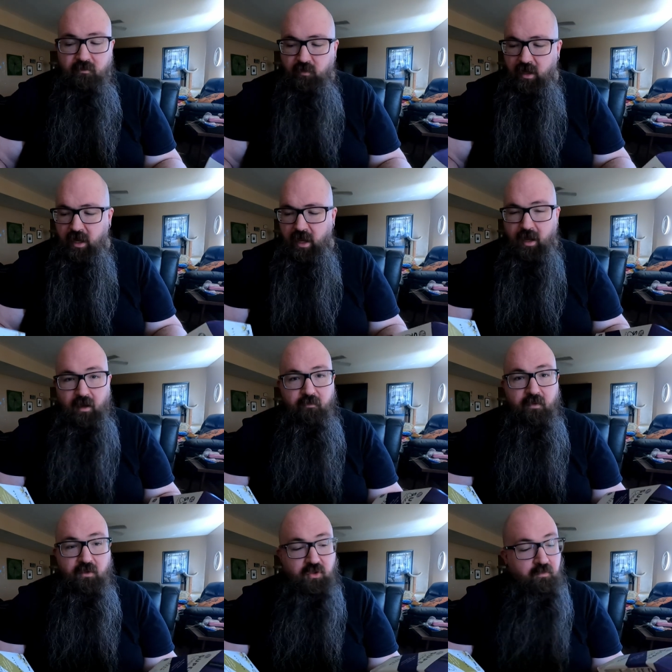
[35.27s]
We
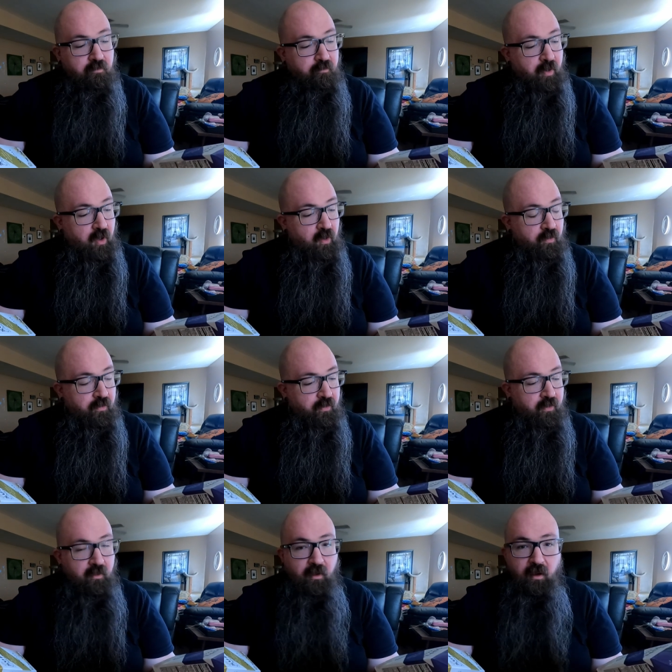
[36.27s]
have
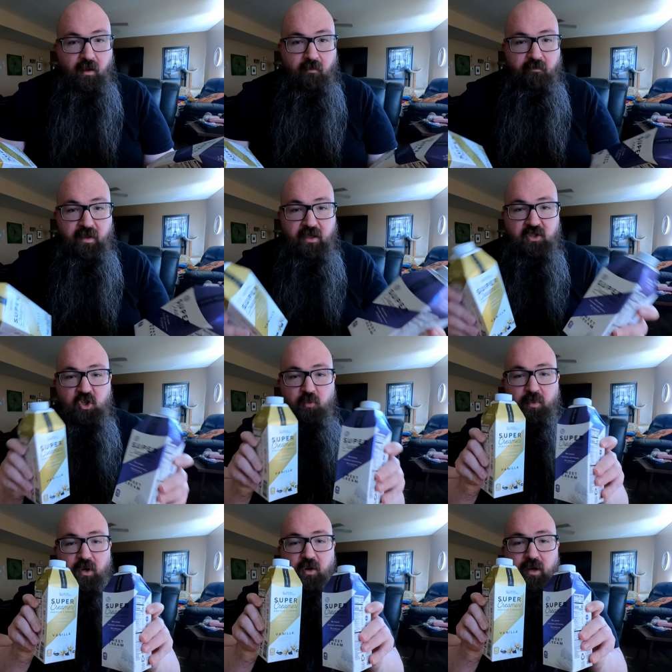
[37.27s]
both of the
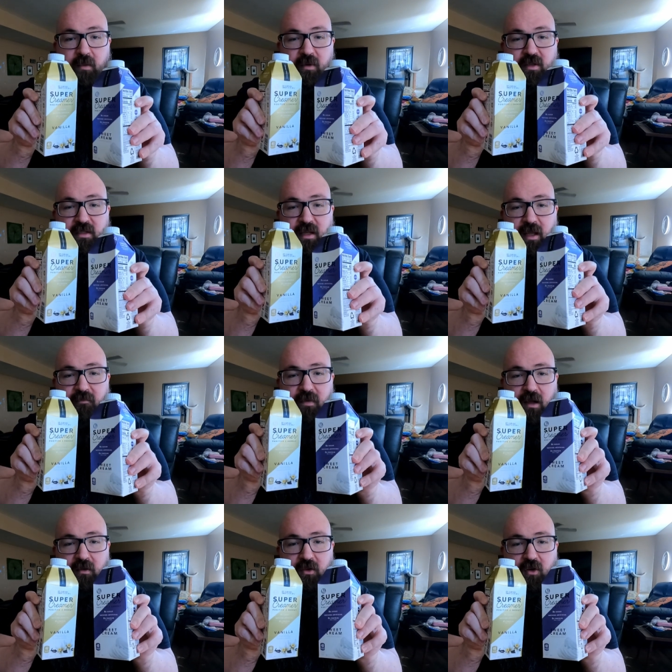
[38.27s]
super creamers that I
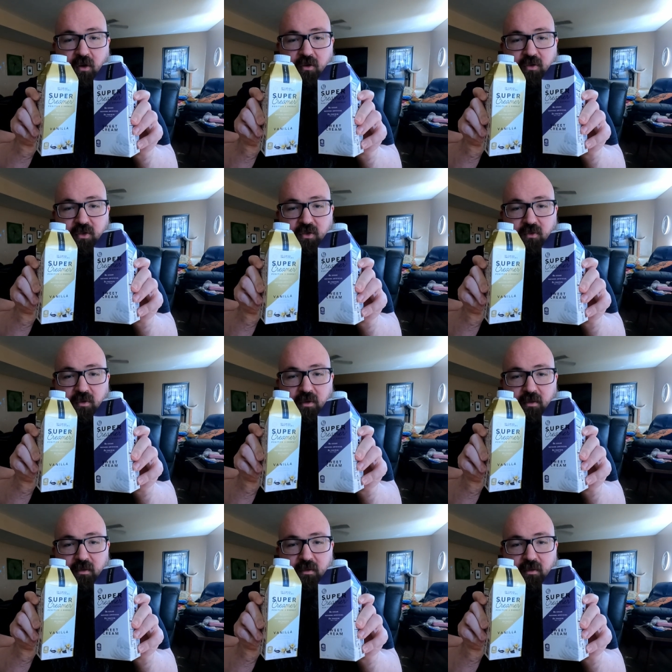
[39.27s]
found in the grocery store.